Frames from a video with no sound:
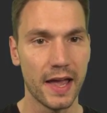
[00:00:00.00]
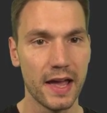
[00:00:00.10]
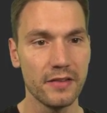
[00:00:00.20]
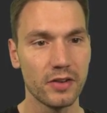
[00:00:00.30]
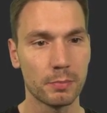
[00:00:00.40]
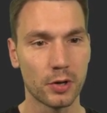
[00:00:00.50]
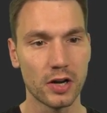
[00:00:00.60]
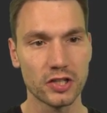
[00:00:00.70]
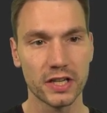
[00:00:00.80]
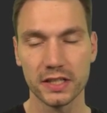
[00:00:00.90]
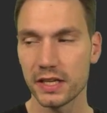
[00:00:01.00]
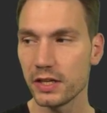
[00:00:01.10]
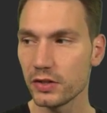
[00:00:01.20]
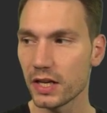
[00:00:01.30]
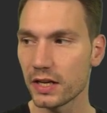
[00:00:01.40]
I have a project
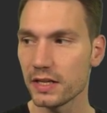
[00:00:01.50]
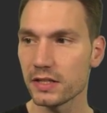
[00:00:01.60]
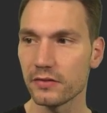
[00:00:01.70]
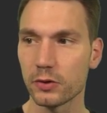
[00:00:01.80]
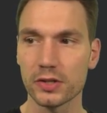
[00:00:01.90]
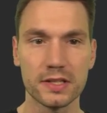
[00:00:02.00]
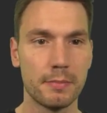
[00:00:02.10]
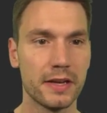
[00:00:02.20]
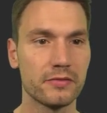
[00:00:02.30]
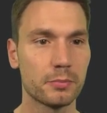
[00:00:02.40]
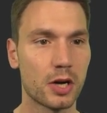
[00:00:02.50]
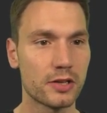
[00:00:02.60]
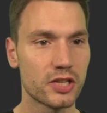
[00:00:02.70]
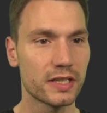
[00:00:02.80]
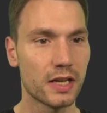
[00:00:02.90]
here that is, of course, a Maven
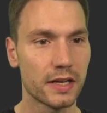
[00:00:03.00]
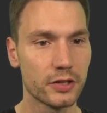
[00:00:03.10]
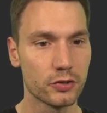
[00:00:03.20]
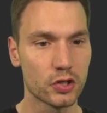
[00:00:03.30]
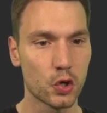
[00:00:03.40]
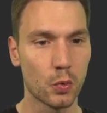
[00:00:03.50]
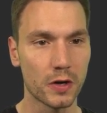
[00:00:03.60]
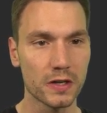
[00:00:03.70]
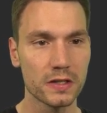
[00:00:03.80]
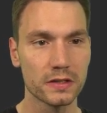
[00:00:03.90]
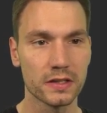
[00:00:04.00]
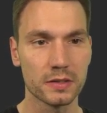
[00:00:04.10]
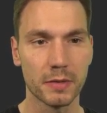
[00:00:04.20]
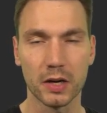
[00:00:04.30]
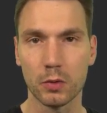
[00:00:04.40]
project. I use Quarkus. This
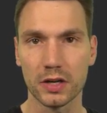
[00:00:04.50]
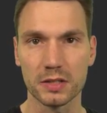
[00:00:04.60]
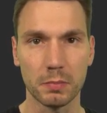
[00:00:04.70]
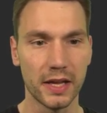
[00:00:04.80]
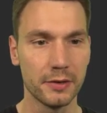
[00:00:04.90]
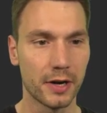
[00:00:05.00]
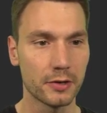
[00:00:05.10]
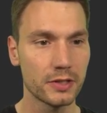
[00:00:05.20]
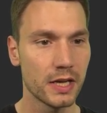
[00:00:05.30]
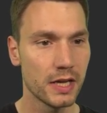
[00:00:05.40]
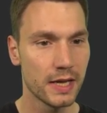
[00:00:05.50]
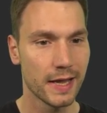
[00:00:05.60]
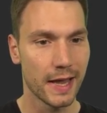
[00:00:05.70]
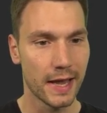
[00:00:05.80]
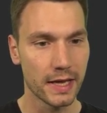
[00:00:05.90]
is my Quarkus playground.
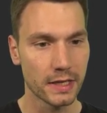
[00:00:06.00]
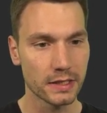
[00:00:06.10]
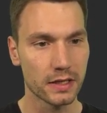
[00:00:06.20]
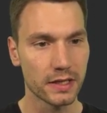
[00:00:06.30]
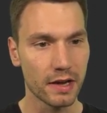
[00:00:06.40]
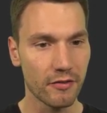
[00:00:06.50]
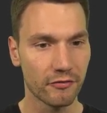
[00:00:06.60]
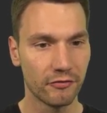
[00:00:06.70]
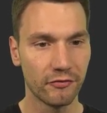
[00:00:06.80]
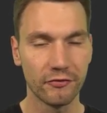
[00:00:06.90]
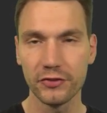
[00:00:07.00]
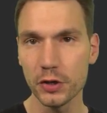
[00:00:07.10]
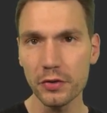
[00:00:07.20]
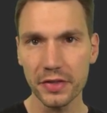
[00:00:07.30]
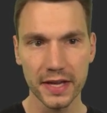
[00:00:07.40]
And there are
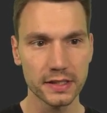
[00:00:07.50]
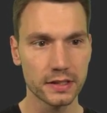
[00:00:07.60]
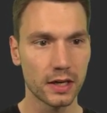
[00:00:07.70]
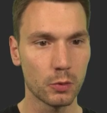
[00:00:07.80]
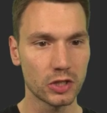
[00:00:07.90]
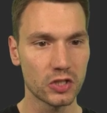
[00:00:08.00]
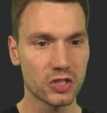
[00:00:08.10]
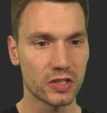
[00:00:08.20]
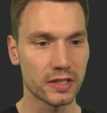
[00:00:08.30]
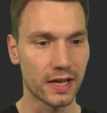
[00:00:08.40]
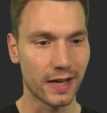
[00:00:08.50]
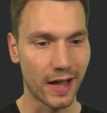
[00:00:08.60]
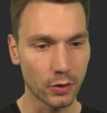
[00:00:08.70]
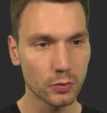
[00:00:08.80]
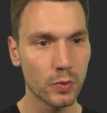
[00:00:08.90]
few things that I want to start
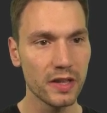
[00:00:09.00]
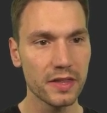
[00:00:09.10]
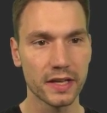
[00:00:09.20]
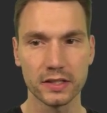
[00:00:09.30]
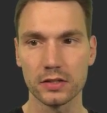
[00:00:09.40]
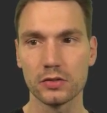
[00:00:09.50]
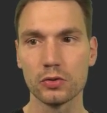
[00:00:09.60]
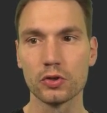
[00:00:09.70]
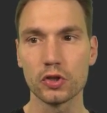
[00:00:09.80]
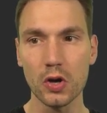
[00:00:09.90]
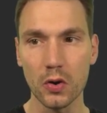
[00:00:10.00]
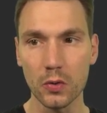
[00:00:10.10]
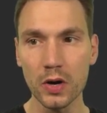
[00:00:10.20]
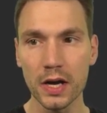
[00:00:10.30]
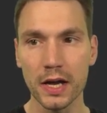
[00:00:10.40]
out with and to
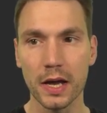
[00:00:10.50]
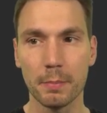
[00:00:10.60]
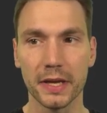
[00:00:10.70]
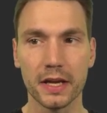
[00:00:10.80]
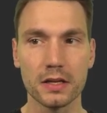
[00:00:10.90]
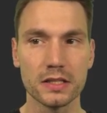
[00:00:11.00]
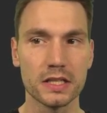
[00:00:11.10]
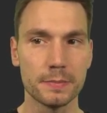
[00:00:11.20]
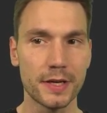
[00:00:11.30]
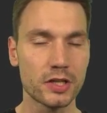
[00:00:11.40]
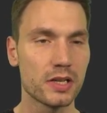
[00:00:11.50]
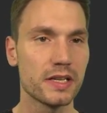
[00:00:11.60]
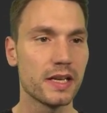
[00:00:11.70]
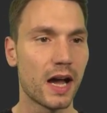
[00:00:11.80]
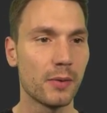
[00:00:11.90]
show, because
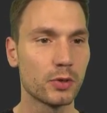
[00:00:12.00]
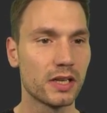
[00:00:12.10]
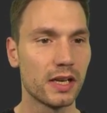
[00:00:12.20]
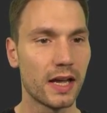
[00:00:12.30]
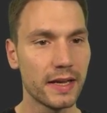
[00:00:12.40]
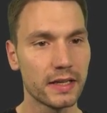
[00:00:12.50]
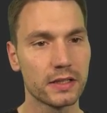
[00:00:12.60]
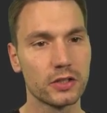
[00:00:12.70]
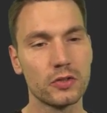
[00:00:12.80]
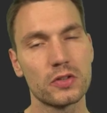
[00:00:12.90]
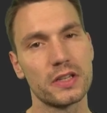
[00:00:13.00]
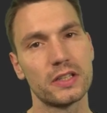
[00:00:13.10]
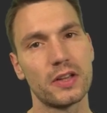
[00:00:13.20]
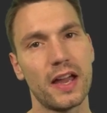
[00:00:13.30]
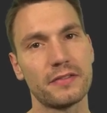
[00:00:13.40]
especially I would like
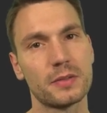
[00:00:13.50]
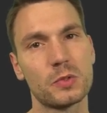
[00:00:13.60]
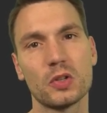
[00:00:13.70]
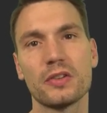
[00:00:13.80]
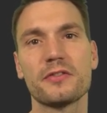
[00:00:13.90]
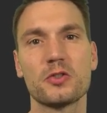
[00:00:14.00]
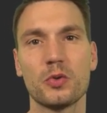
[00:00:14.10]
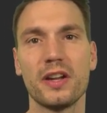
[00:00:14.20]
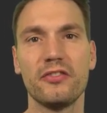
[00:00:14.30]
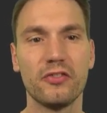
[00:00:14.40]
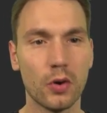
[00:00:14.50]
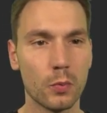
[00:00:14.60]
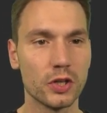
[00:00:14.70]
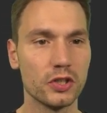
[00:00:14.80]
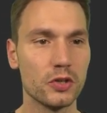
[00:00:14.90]
usually to have some sort of
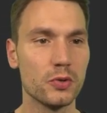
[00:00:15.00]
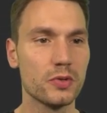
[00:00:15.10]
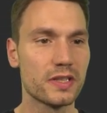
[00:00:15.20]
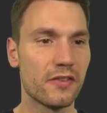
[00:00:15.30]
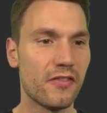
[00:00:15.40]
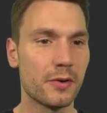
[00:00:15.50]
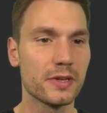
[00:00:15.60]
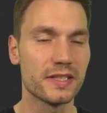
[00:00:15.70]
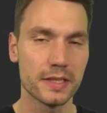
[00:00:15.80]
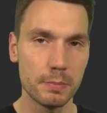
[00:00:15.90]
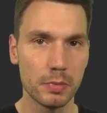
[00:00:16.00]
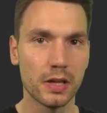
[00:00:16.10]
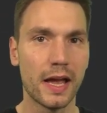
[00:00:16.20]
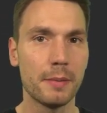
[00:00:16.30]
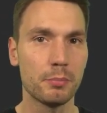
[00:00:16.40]
straightforward use, very
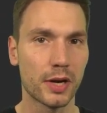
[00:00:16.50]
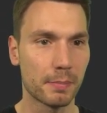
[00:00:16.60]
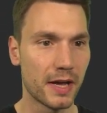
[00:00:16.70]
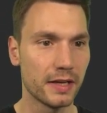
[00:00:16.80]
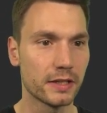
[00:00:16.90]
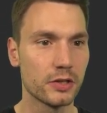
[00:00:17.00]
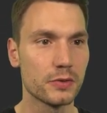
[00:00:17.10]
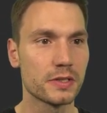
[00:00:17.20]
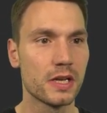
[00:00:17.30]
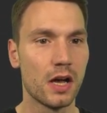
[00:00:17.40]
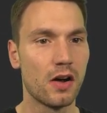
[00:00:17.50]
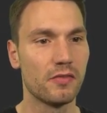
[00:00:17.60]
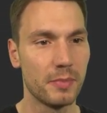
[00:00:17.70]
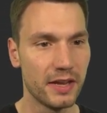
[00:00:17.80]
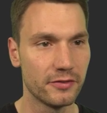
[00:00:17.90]
simple and pragmatic use
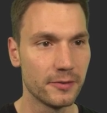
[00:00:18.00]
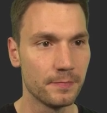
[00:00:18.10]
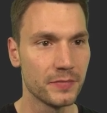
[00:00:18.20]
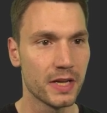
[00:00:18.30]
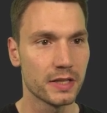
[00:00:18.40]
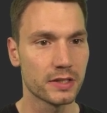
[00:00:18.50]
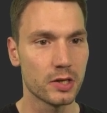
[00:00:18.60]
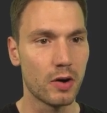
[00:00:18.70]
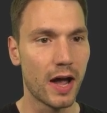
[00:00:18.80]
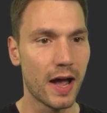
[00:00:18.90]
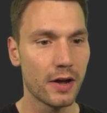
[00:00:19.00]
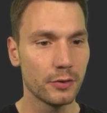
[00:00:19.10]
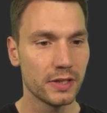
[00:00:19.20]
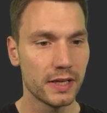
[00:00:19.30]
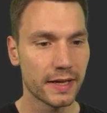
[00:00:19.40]
of Maven. So
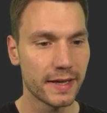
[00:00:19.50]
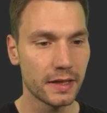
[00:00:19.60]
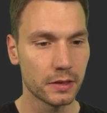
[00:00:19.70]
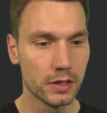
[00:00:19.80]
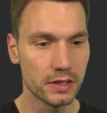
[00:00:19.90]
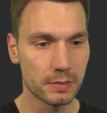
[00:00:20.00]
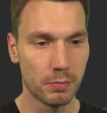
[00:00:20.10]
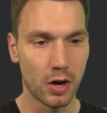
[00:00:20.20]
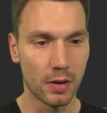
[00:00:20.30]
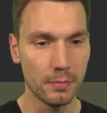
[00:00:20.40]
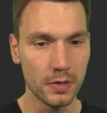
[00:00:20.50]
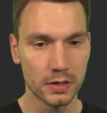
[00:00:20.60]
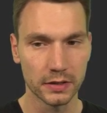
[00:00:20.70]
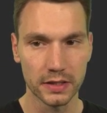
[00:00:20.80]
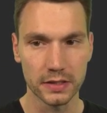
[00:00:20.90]
how did I get this
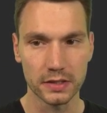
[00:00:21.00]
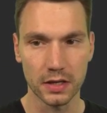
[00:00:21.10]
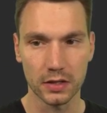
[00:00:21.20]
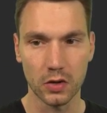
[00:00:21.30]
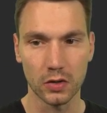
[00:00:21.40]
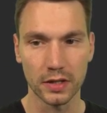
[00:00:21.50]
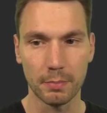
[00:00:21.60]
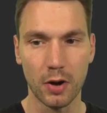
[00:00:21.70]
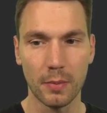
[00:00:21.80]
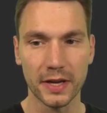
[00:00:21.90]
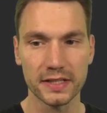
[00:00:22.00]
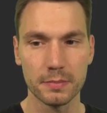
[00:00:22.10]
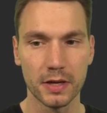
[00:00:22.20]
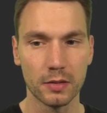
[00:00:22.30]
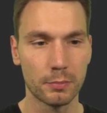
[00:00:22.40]
POM? This is called a
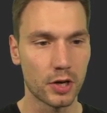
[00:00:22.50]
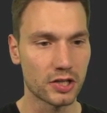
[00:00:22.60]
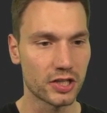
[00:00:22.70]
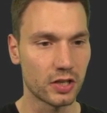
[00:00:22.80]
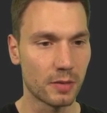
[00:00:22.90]
pom.xml project